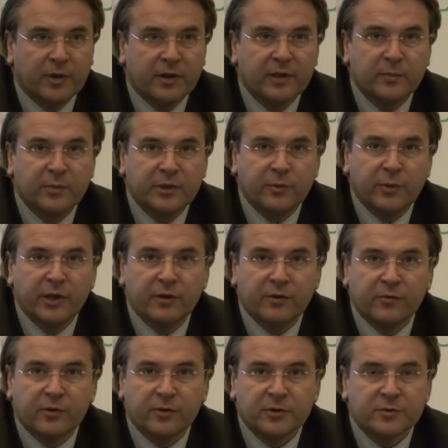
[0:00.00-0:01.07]
But in between,
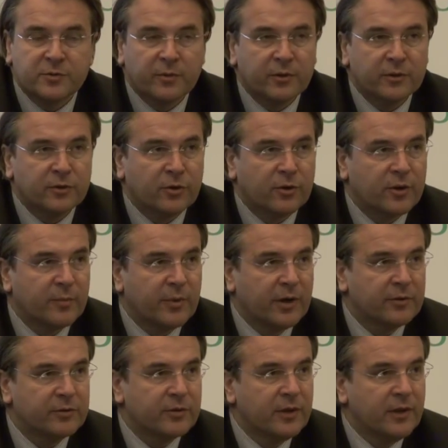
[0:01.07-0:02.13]
of course, we will talk
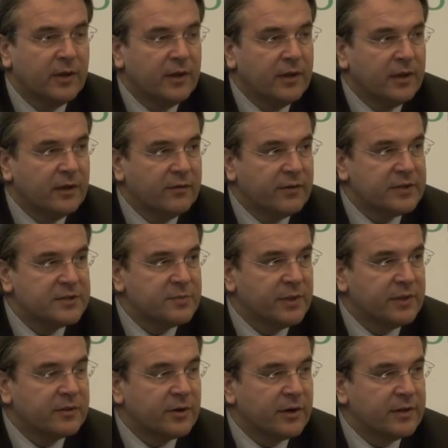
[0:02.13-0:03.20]
about
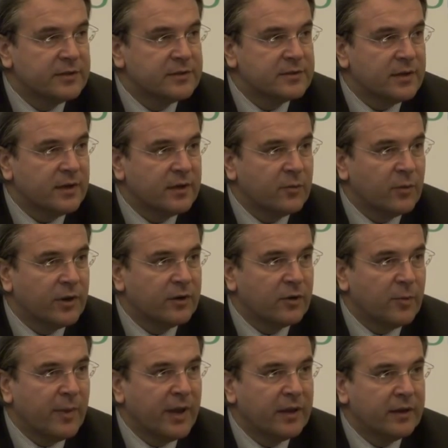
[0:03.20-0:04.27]
investment trends and where
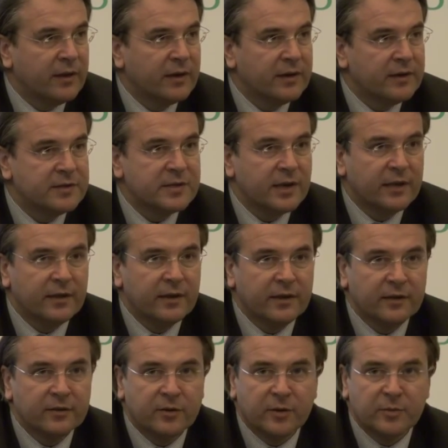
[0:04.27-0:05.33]
Romania is
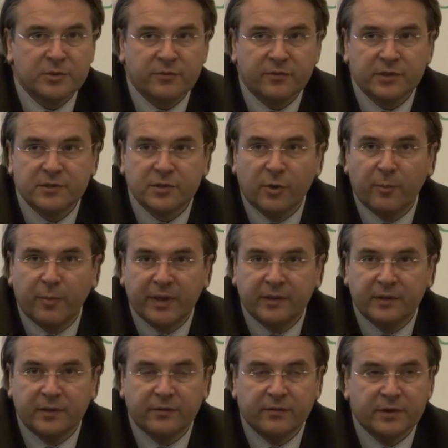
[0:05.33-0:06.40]
heading in terms of its
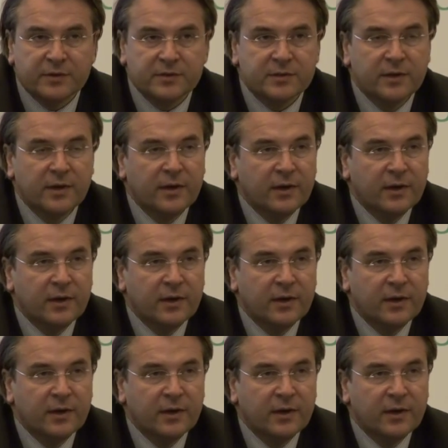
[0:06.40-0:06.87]
competitiveness